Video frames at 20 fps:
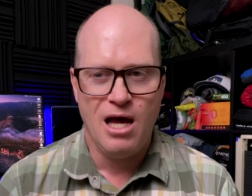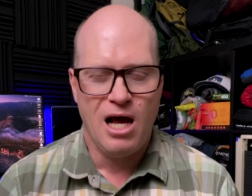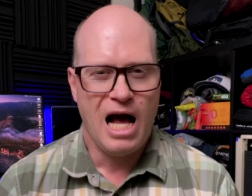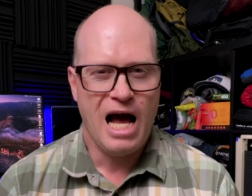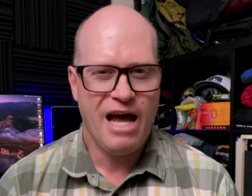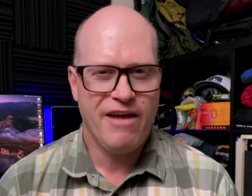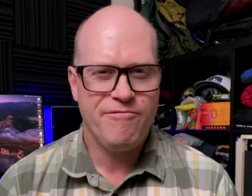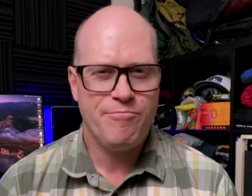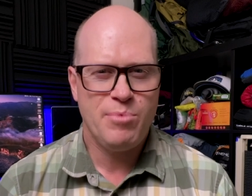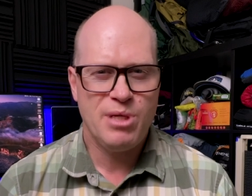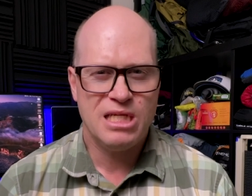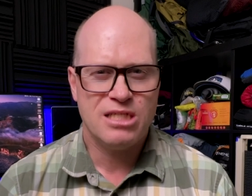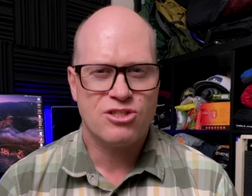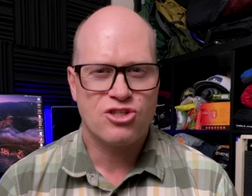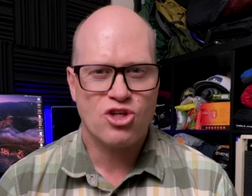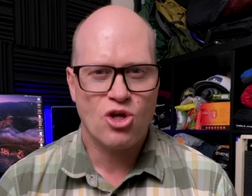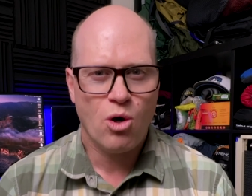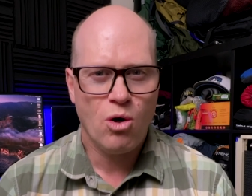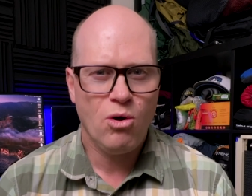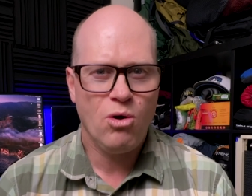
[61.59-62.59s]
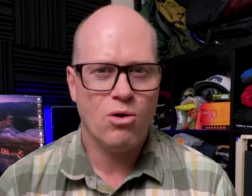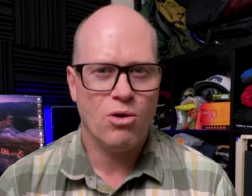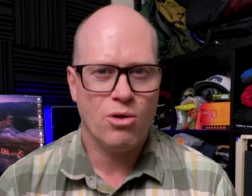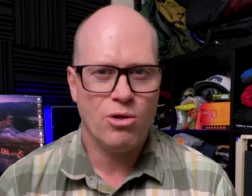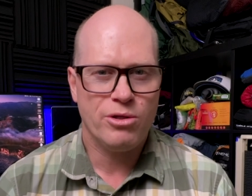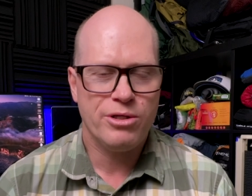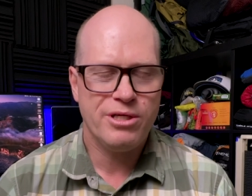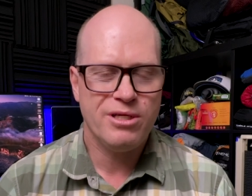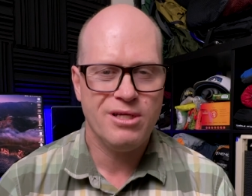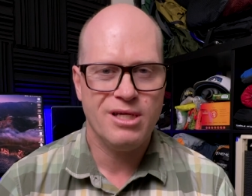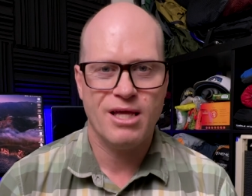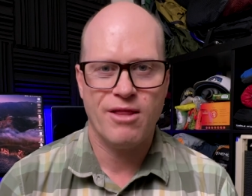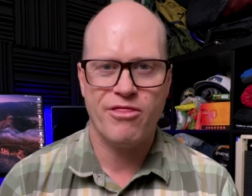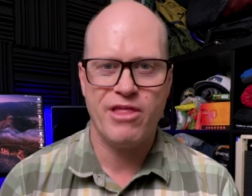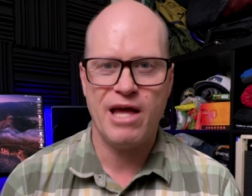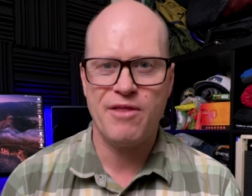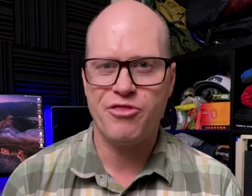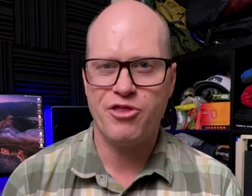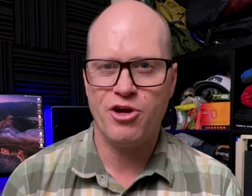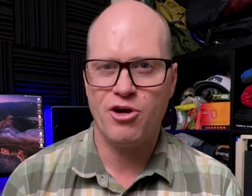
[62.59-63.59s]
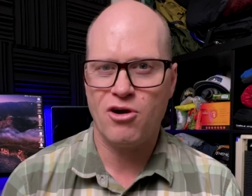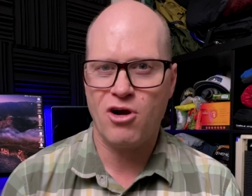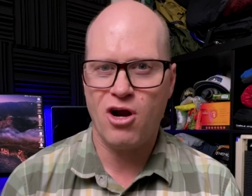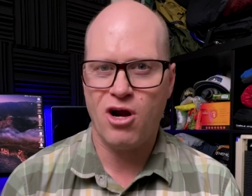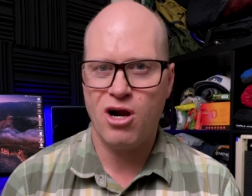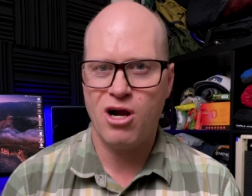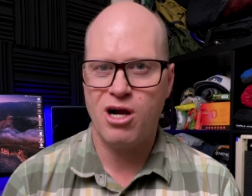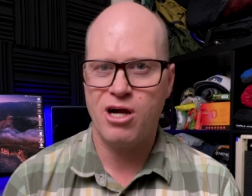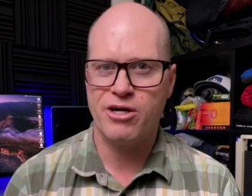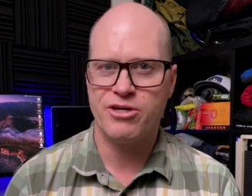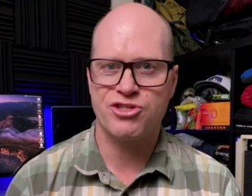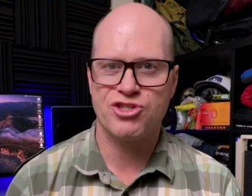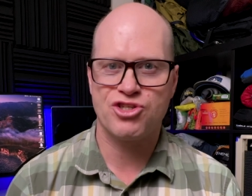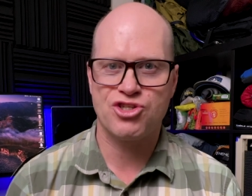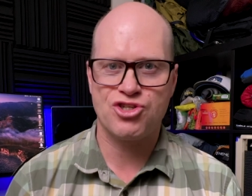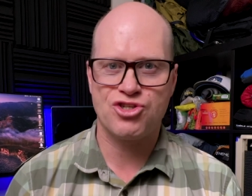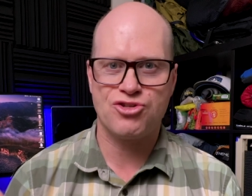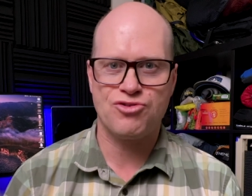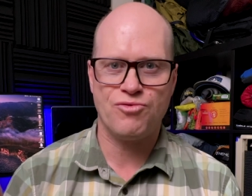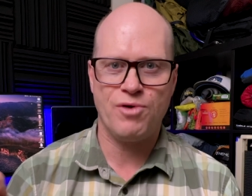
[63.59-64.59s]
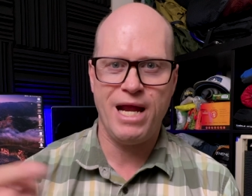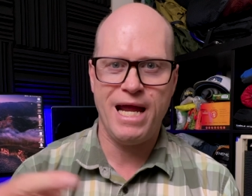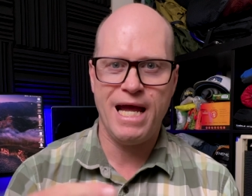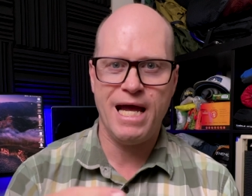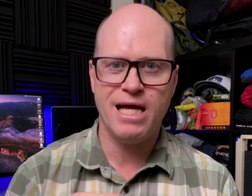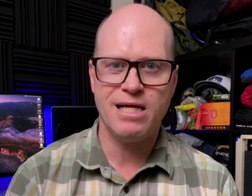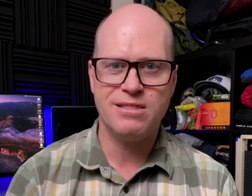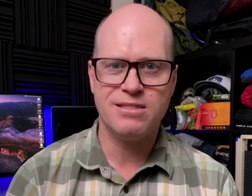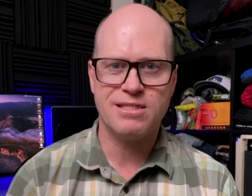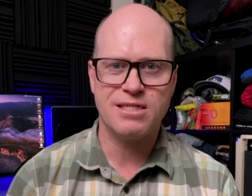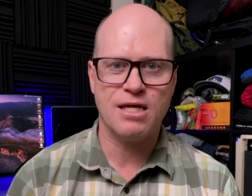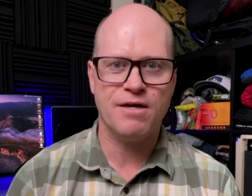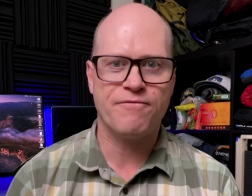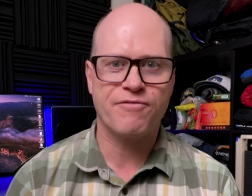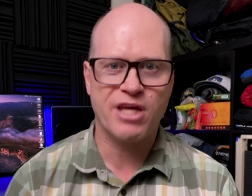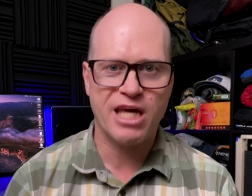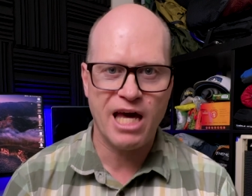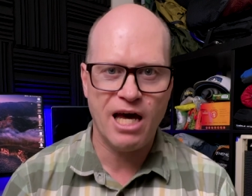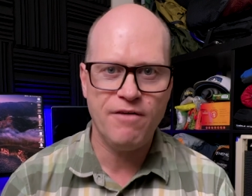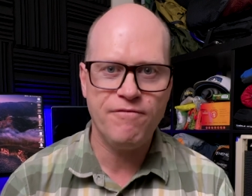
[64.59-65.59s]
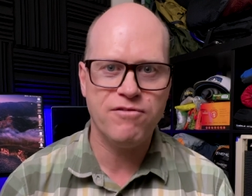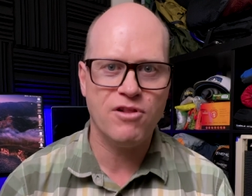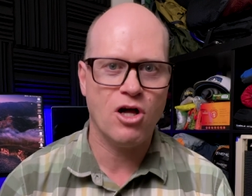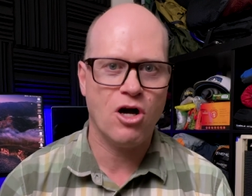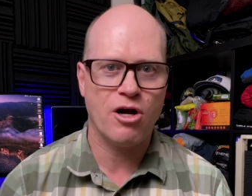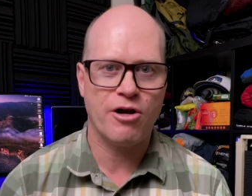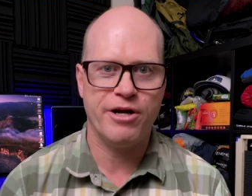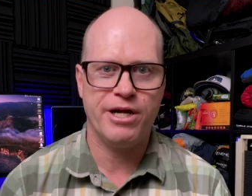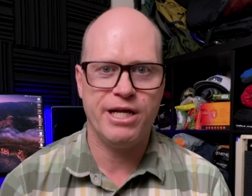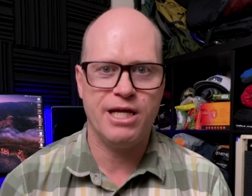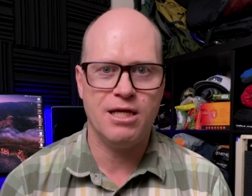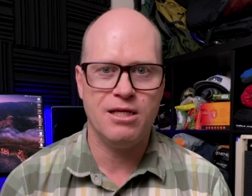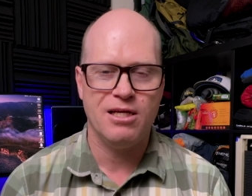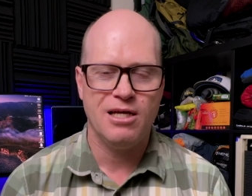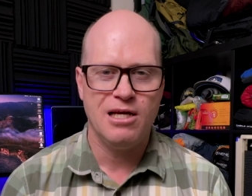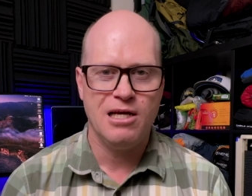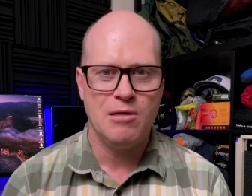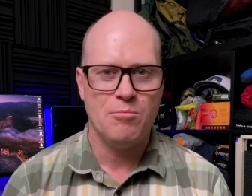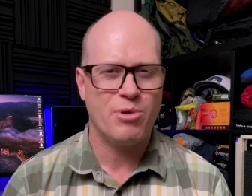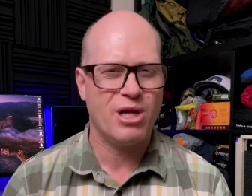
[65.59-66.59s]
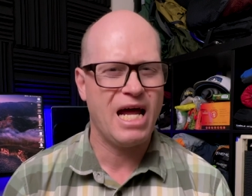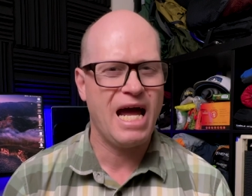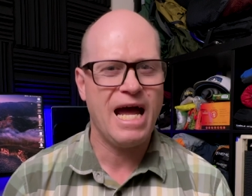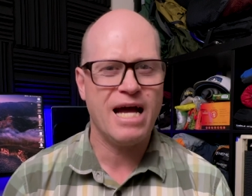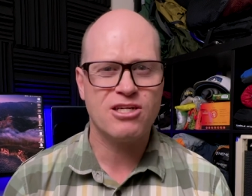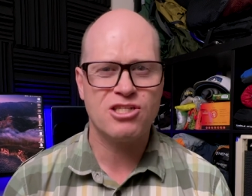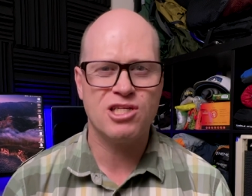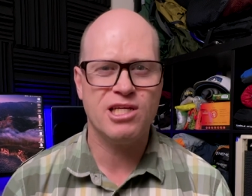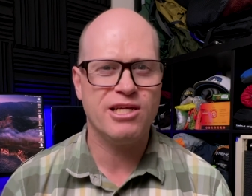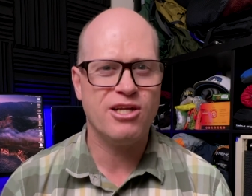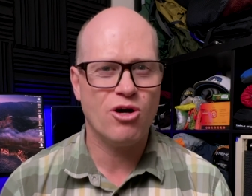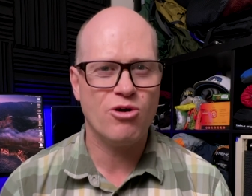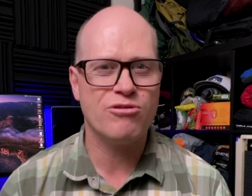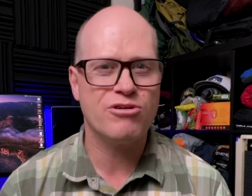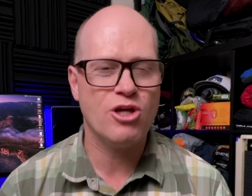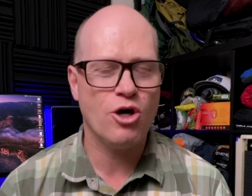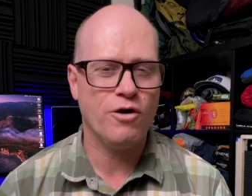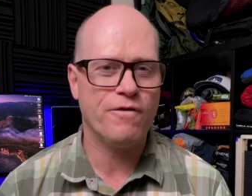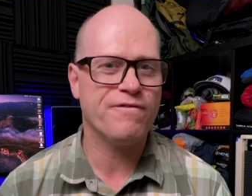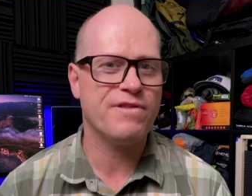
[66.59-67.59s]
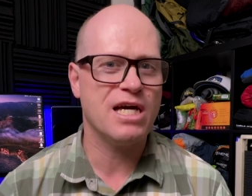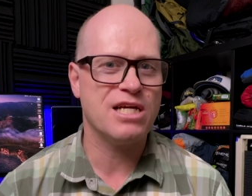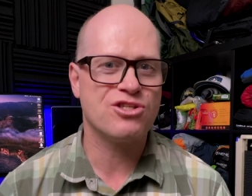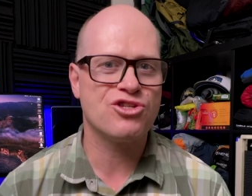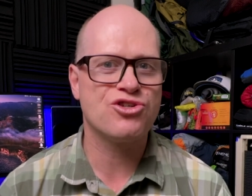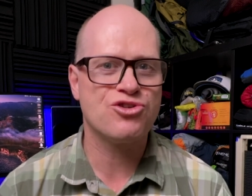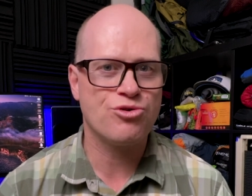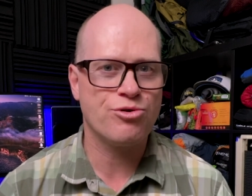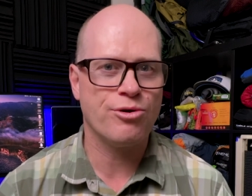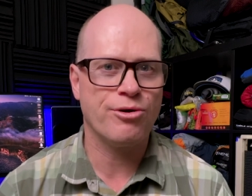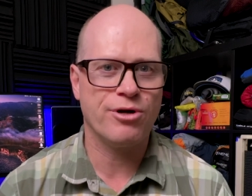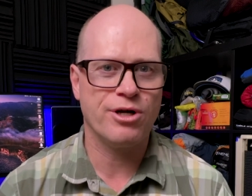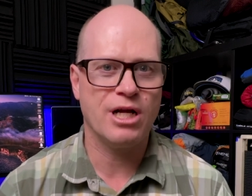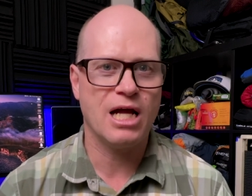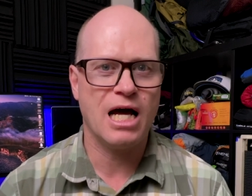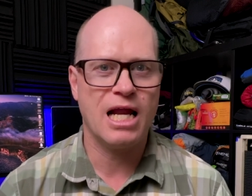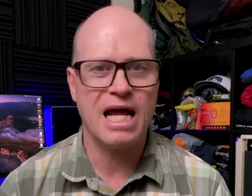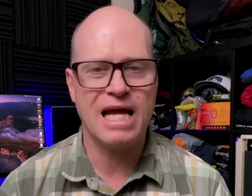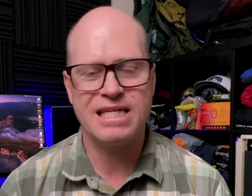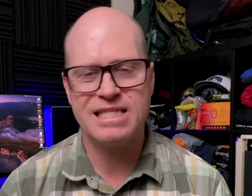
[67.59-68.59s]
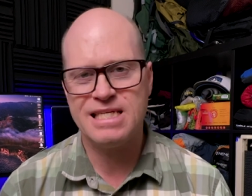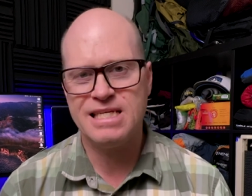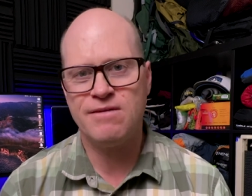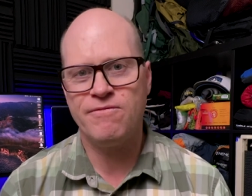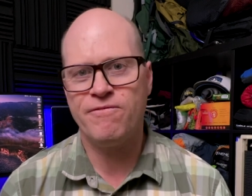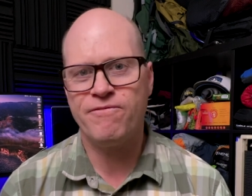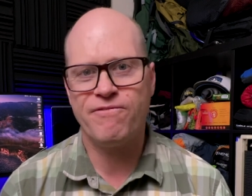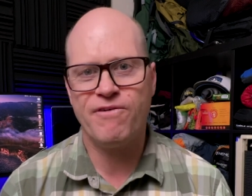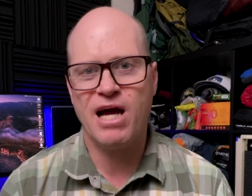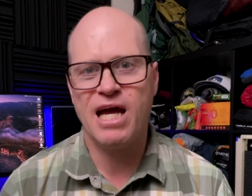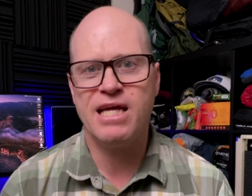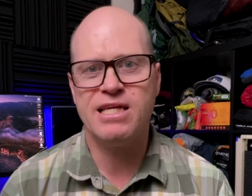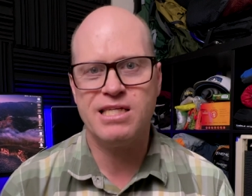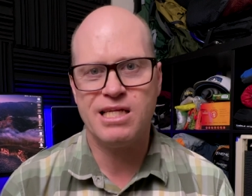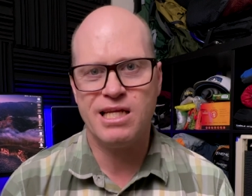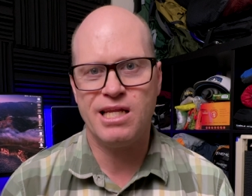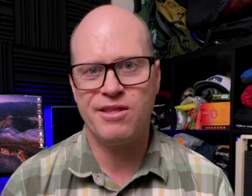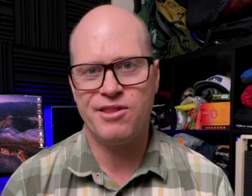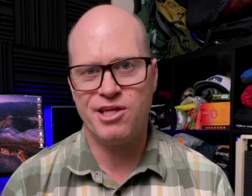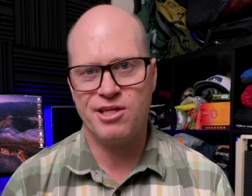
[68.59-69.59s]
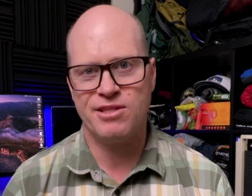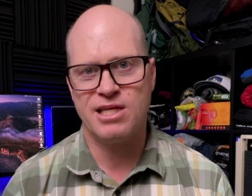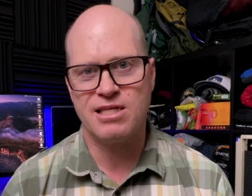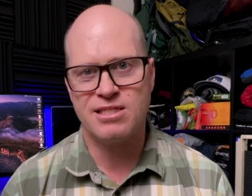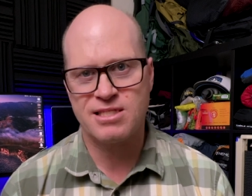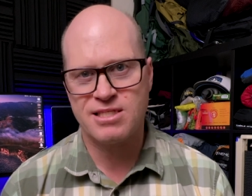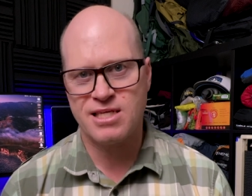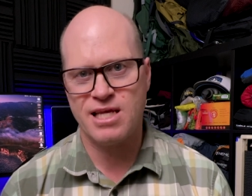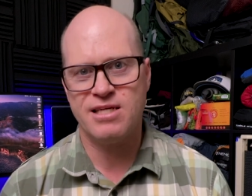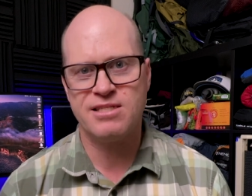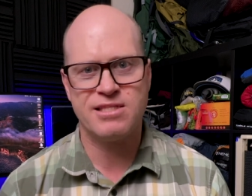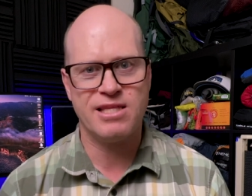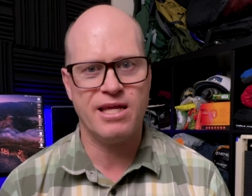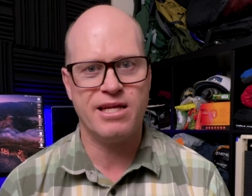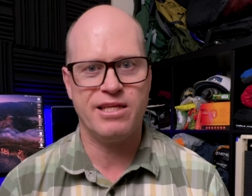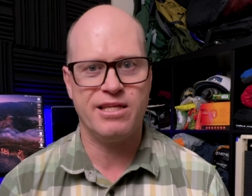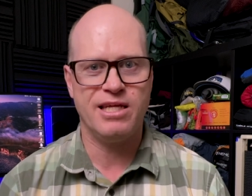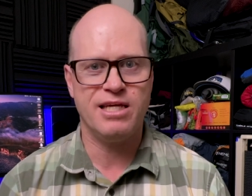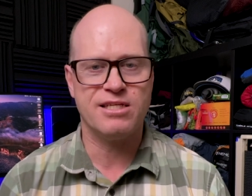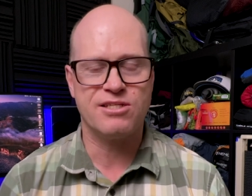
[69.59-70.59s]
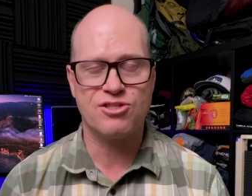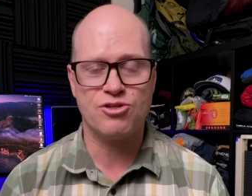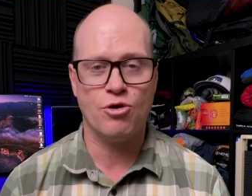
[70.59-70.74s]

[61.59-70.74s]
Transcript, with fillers: I've been told that there are strands of Kevlar in it, but I actually don't know if that's true or not. I didn't find anything that says that it is.